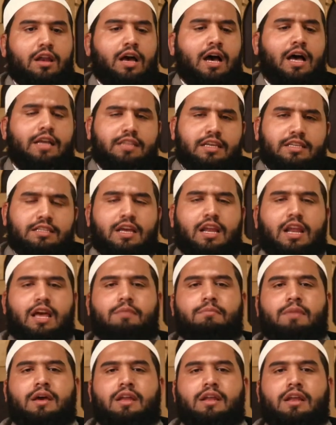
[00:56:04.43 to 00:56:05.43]
them, so on and so
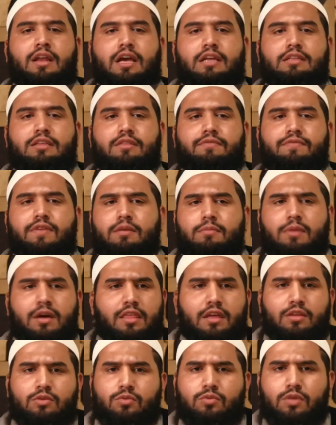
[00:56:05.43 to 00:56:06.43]
forth. The
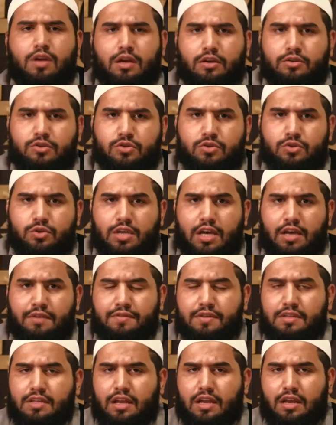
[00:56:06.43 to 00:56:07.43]
other is Ahmad ibn
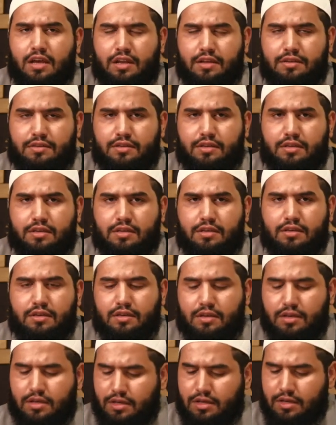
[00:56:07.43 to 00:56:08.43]
Hanbal
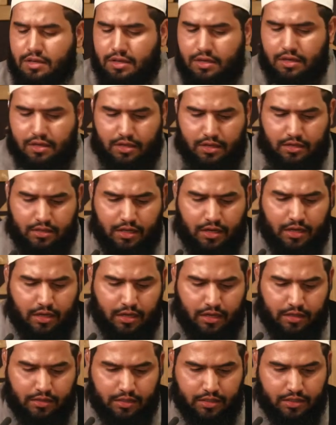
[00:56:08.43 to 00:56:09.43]
said do not
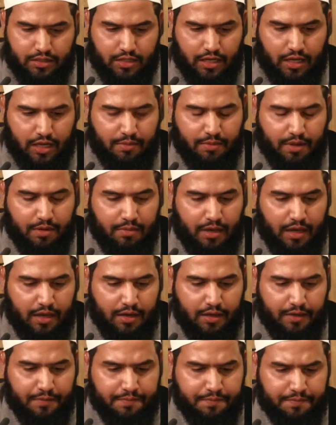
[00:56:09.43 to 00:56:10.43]
try to
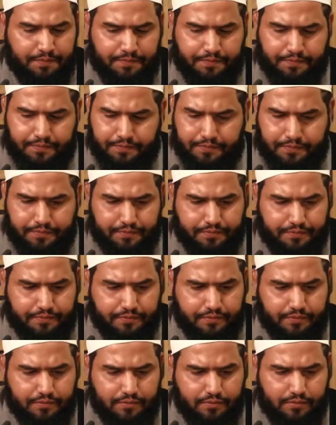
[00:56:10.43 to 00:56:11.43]
find out what it means
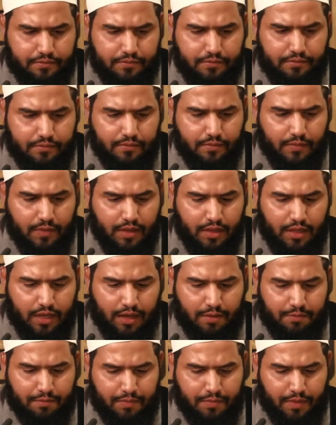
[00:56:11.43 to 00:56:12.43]
even. So
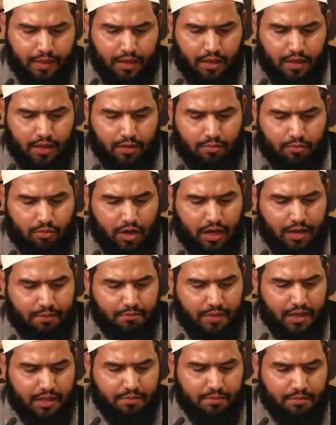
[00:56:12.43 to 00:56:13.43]
why do you even call us and
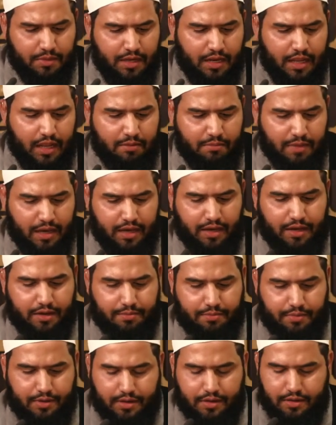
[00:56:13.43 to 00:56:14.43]
try to make
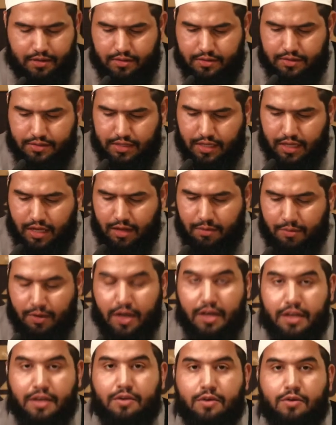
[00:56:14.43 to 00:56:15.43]
or have these discussions
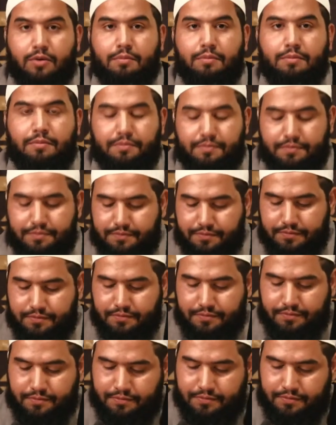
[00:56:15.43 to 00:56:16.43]
with us? We have a call
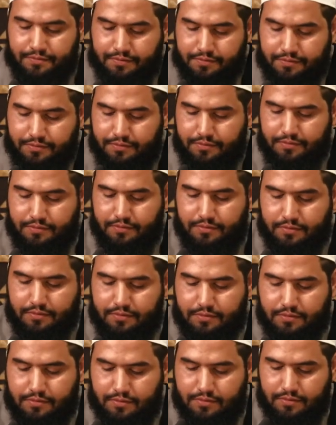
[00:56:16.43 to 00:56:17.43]
from Muhammad from
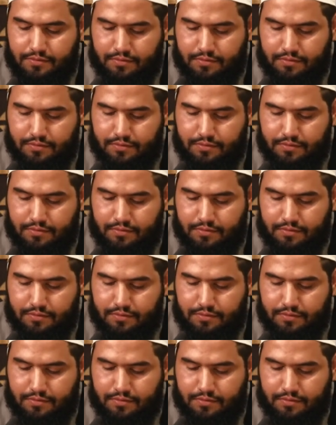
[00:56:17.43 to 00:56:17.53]
Morocco.